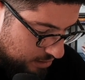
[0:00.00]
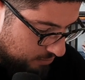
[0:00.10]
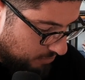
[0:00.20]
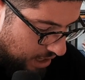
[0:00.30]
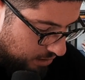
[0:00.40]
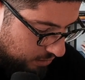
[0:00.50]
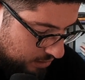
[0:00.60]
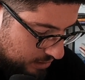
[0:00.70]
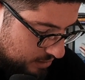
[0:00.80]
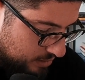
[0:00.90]
I don't
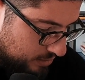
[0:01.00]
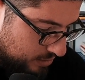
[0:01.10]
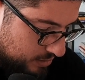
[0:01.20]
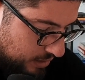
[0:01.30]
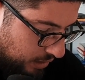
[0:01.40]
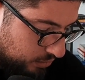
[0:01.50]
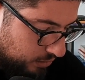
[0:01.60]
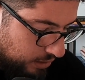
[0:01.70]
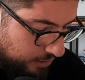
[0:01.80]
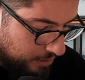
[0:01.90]
know, that's just a lot,
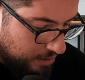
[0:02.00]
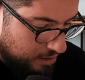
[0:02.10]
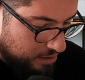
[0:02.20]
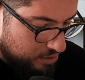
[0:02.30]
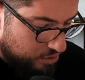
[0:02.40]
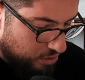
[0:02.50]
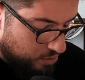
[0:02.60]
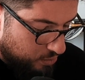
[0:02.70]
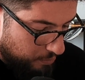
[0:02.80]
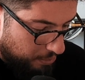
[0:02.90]
okay?
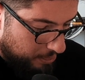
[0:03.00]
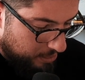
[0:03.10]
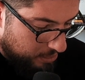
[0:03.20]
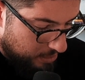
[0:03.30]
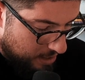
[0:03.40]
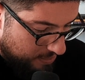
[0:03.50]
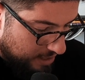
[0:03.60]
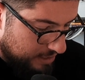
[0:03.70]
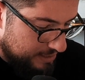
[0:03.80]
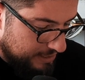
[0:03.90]
So, and then
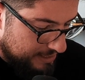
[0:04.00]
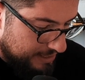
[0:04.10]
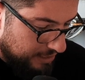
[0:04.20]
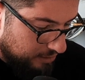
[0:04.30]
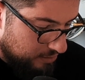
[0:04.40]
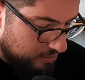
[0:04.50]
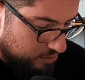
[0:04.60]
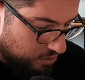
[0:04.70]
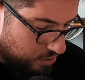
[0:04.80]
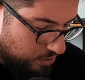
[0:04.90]
it's this thing.
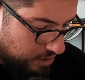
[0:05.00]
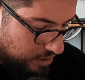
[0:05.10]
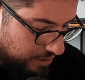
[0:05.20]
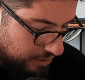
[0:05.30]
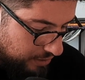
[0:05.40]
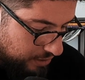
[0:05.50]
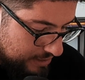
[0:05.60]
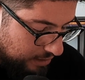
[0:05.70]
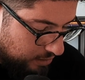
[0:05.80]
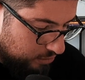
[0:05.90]
So there is a
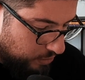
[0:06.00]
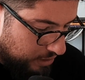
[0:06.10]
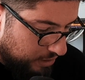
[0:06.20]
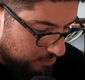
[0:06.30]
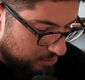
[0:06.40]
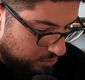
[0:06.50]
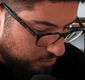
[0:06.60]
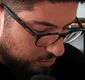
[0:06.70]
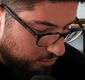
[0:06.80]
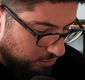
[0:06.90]
lot when it comes
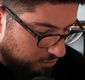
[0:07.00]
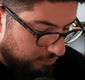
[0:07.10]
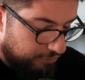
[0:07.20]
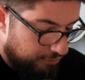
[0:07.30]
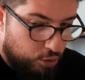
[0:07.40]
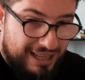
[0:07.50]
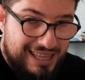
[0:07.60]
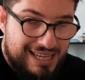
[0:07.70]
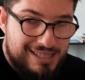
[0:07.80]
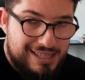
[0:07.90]
to format
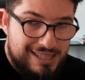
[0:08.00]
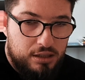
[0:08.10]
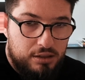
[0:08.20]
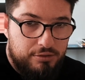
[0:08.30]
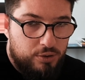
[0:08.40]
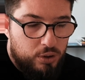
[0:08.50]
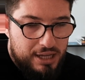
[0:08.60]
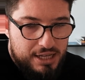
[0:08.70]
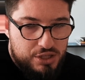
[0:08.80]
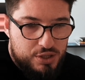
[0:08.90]
testing. For
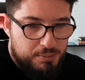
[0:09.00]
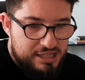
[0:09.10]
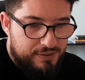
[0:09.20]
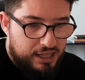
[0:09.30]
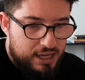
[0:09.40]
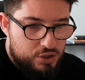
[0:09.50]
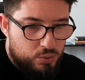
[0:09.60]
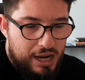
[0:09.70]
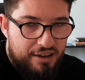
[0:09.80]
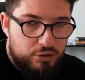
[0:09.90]
each specific case, you
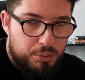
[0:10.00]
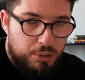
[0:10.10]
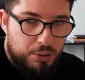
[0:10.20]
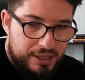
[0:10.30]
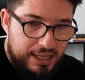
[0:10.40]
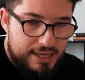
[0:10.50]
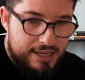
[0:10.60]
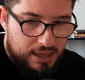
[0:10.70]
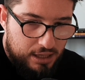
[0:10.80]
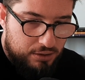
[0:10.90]
will have to prioritize a
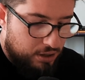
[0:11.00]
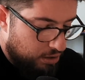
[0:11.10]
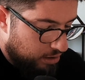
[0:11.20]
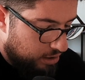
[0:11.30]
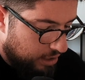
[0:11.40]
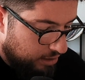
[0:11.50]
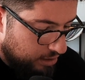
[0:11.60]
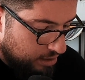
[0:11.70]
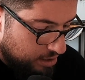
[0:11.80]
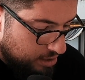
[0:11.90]
thing or another thing.
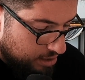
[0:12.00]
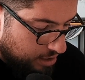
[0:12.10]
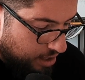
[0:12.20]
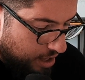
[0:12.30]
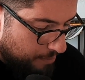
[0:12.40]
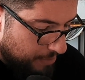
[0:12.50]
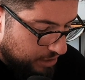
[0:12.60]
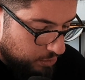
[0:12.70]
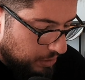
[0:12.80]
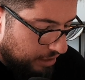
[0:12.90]
And
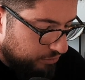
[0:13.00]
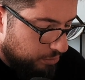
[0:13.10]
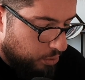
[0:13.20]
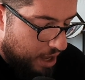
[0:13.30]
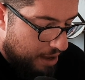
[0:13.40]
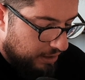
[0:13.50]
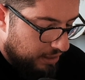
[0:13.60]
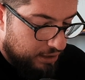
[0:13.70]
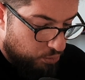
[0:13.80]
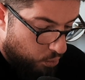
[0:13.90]
you don't have to do everything
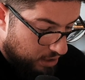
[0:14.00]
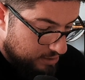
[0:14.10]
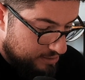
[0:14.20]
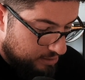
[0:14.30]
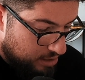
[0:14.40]
at once.